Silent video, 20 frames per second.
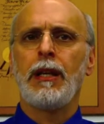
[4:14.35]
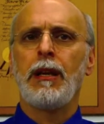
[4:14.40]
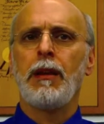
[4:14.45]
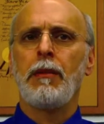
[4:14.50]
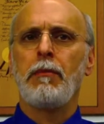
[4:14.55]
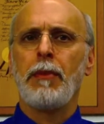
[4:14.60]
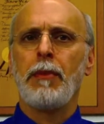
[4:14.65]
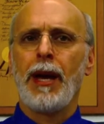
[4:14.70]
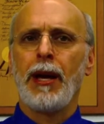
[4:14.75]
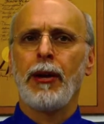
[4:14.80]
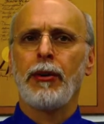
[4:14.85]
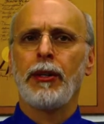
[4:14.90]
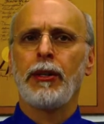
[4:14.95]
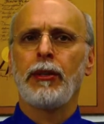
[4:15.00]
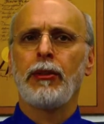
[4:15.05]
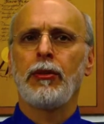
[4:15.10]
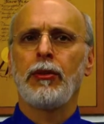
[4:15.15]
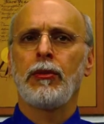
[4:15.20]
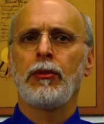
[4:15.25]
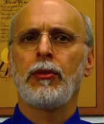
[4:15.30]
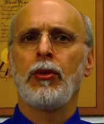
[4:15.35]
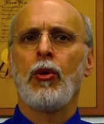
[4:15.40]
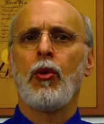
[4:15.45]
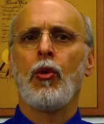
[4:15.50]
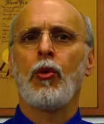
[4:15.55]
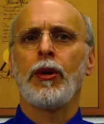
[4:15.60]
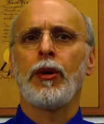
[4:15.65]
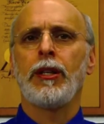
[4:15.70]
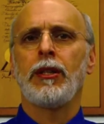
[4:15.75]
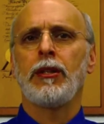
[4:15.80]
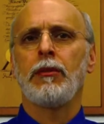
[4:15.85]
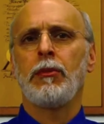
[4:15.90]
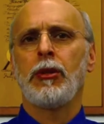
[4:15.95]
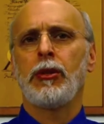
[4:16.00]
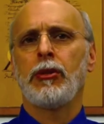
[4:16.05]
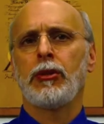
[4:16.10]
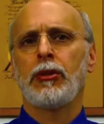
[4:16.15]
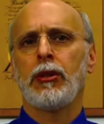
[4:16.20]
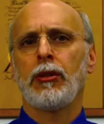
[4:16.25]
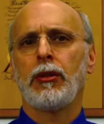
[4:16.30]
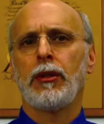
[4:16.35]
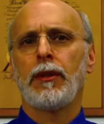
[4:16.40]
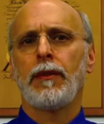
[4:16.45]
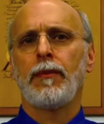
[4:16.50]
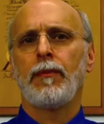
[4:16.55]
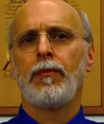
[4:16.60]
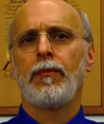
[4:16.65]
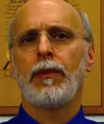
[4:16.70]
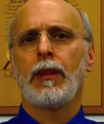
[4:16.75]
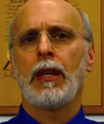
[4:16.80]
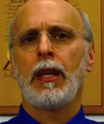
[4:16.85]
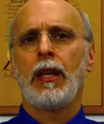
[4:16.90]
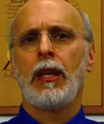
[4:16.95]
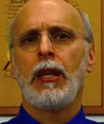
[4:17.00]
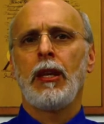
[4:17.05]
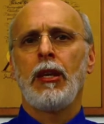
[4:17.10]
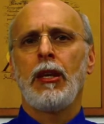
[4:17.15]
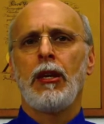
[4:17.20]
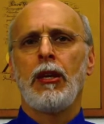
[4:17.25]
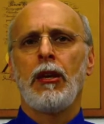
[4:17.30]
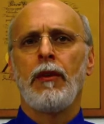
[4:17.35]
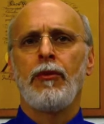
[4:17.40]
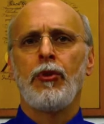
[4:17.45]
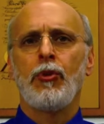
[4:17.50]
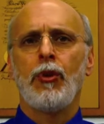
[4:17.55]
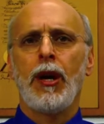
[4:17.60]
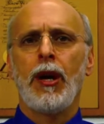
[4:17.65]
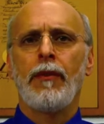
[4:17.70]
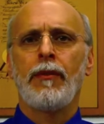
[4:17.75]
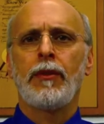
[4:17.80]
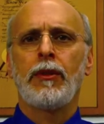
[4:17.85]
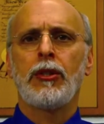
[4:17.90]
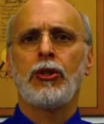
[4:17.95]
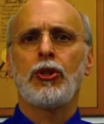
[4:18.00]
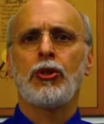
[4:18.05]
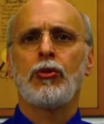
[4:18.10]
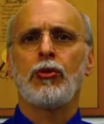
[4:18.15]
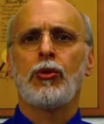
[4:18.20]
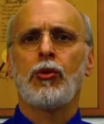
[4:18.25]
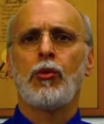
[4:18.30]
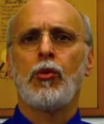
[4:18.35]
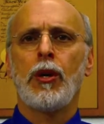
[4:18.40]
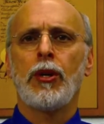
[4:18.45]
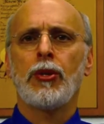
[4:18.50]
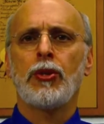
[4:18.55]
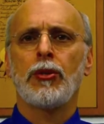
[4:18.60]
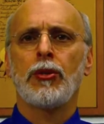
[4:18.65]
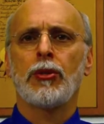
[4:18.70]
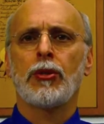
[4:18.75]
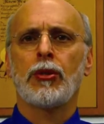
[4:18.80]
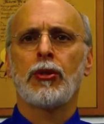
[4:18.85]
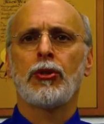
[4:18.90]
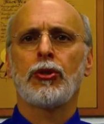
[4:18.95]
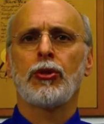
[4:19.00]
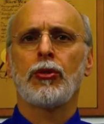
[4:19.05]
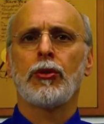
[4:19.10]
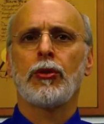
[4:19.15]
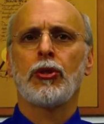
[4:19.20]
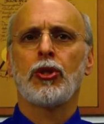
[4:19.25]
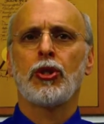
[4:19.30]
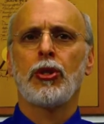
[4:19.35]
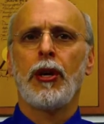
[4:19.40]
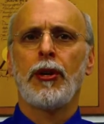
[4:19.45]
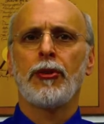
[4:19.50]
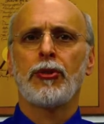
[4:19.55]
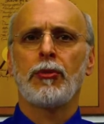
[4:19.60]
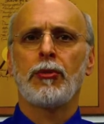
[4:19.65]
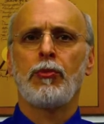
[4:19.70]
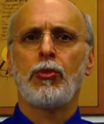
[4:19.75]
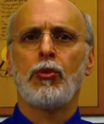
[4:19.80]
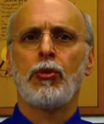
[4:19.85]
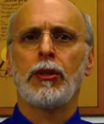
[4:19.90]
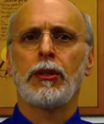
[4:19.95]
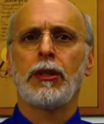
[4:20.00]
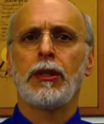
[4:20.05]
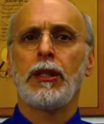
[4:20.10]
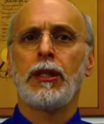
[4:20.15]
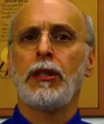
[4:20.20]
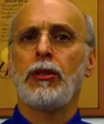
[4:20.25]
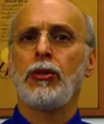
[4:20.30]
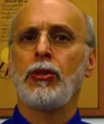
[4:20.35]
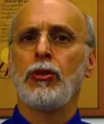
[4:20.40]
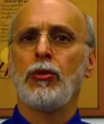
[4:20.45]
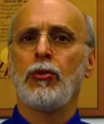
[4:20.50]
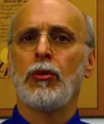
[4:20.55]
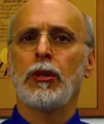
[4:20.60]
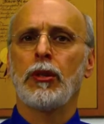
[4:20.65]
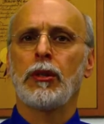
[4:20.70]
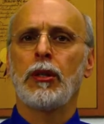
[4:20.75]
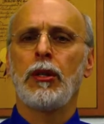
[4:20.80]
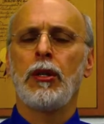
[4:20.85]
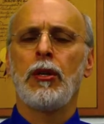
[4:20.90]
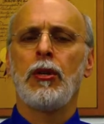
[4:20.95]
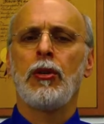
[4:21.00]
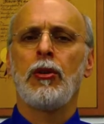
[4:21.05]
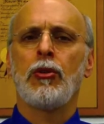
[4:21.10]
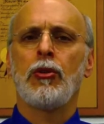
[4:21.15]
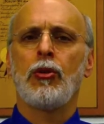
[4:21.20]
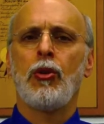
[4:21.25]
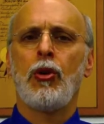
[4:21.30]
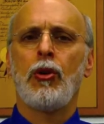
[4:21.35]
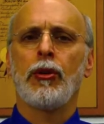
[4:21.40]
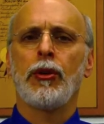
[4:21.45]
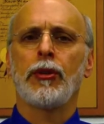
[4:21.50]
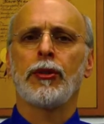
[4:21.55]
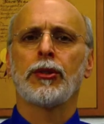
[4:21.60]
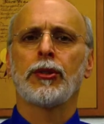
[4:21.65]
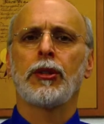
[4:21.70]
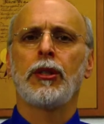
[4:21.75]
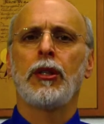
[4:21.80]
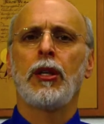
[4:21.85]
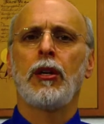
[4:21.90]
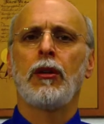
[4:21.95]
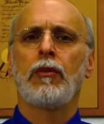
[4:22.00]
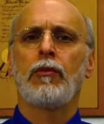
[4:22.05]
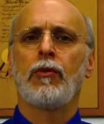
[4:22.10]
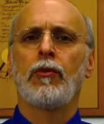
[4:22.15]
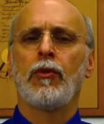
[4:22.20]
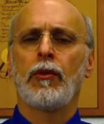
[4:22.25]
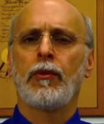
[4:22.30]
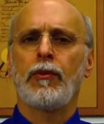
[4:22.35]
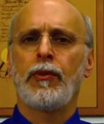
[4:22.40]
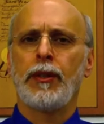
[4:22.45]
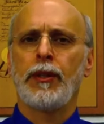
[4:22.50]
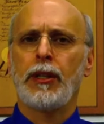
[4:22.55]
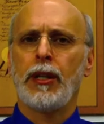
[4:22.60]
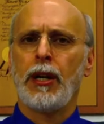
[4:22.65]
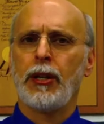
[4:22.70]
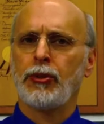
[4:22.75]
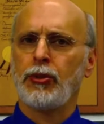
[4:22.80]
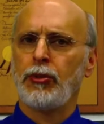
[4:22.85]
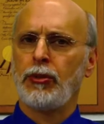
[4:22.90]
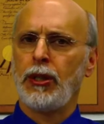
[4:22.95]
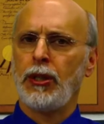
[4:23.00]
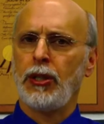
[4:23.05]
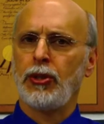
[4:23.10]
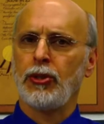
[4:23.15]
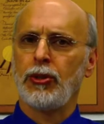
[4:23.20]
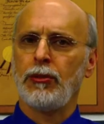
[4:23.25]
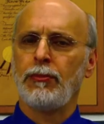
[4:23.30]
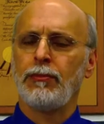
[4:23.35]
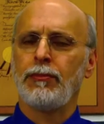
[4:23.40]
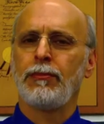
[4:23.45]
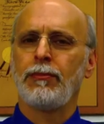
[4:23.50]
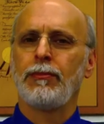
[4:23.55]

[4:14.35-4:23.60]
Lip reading: married, or in the military. If you have additional questions concerning child support in New York, call us for a free consultation.